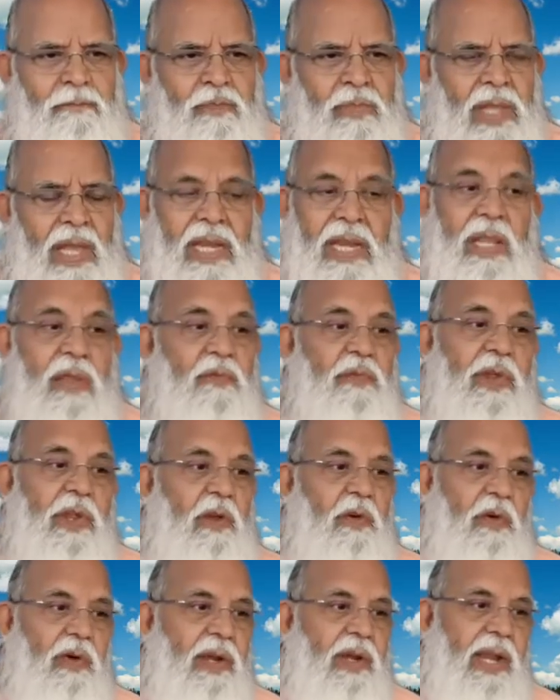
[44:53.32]
And if we
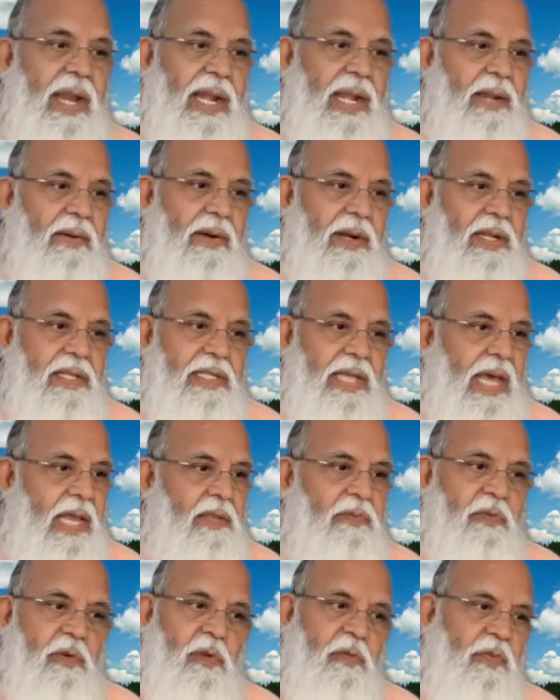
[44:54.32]
don't get our desires
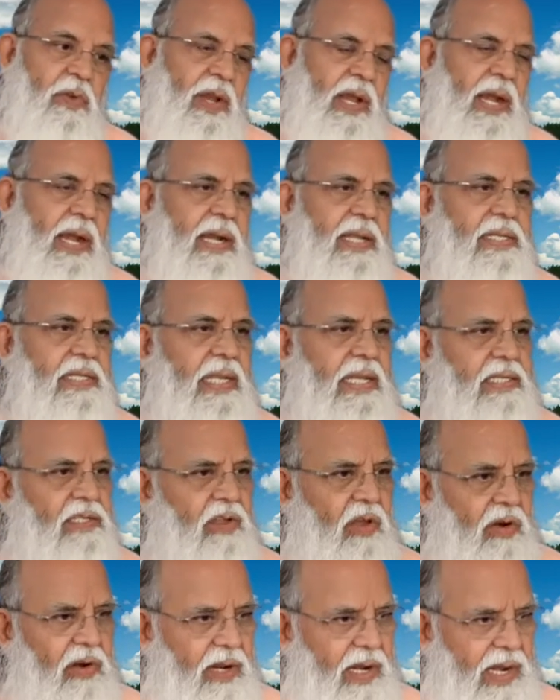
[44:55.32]
fulfilled at the sense
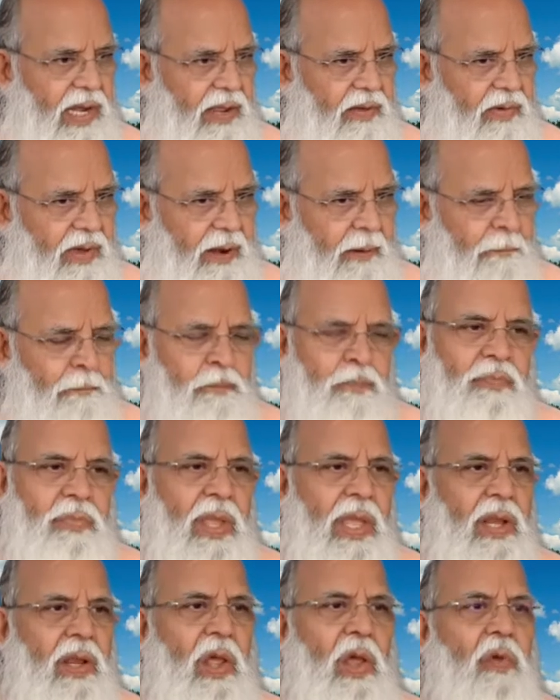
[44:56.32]
organ level,
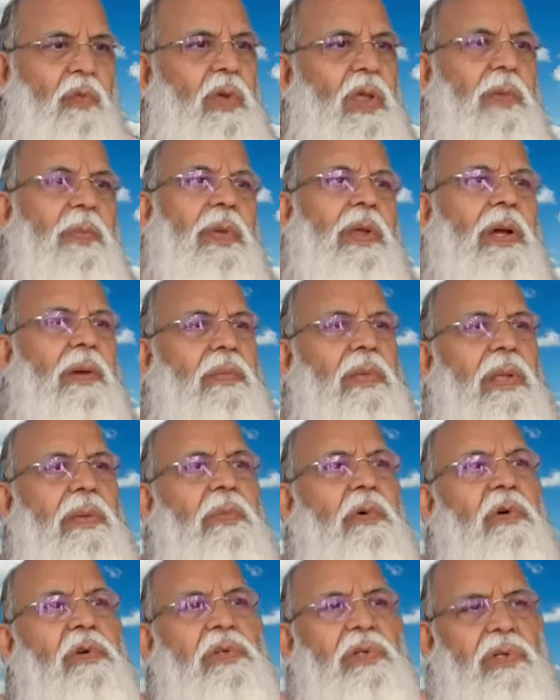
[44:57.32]
then we become
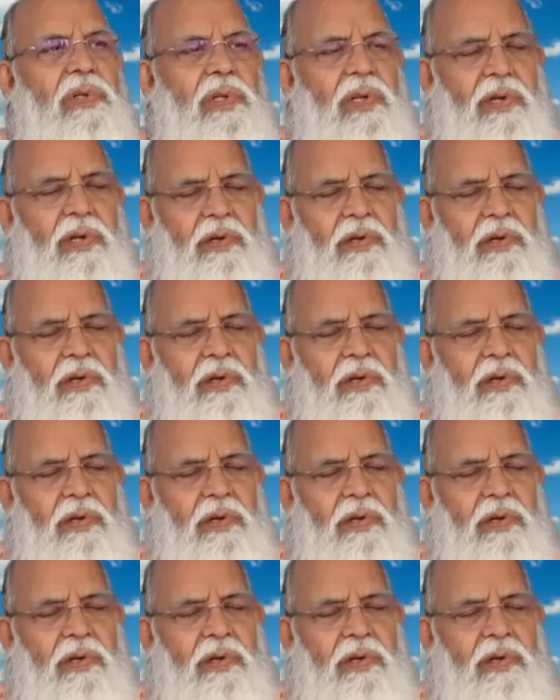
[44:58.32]
emotional.